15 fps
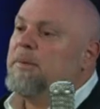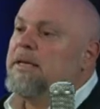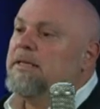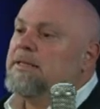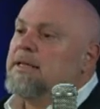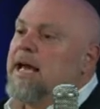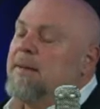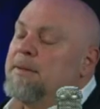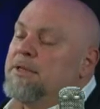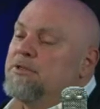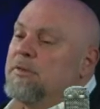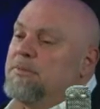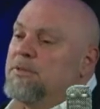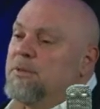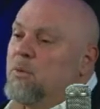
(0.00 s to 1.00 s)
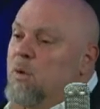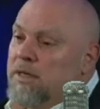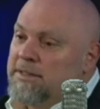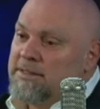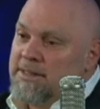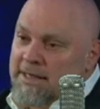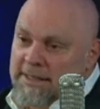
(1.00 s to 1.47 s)
Peanuts comic strips are the
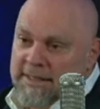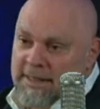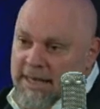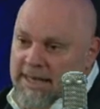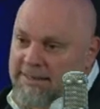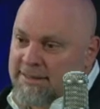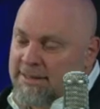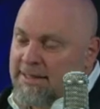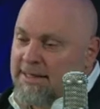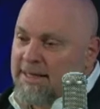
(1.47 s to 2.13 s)
ones done at night